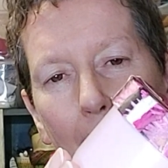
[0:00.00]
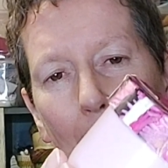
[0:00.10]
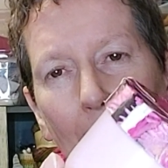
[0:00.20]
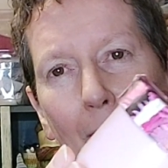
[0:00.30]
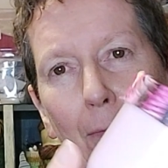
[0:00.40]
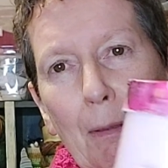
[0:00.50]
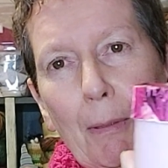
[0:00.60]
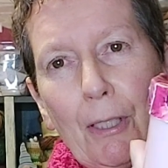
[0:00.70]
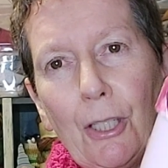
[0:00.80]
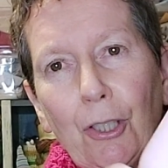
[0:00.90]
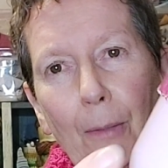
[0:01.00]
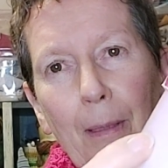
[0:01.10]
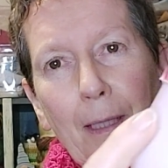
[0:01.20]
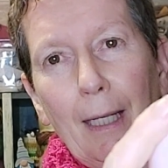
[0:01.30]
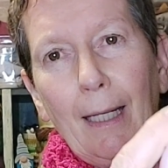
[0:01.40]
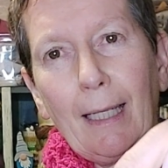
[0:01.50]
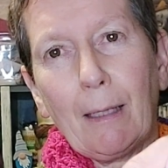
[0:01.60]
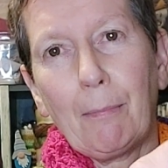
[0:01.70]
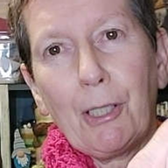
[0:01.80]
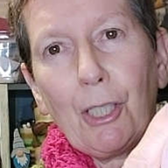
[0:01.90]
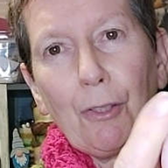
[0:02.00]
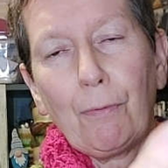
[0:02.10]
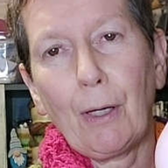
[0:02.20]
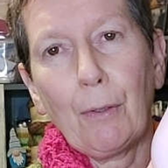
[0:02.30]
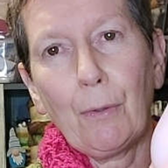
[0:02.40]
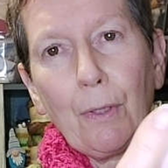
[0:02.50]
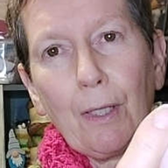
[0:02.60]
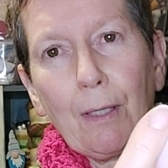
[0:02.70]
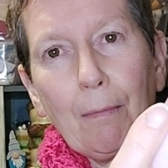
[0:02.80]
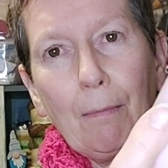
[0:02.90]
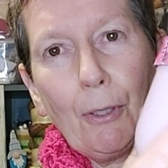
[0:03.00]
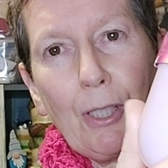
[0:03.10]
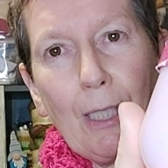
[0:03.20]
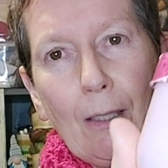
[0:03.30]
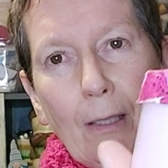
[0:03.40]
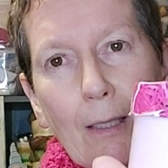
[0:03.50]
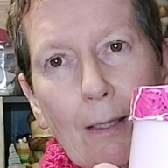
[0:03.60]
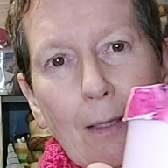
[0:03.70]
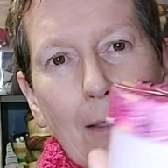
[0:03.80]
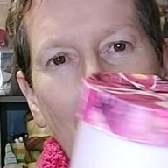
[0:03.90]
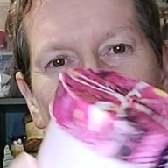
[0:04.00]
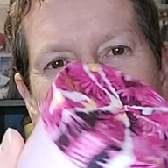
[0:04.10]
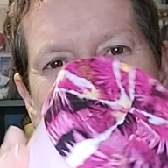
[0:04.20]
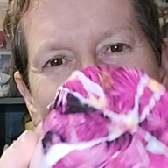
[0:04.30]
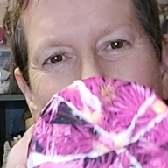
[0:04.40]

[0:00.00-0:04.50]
something from the Body Shop in there, like a British Rose body yogurt or something.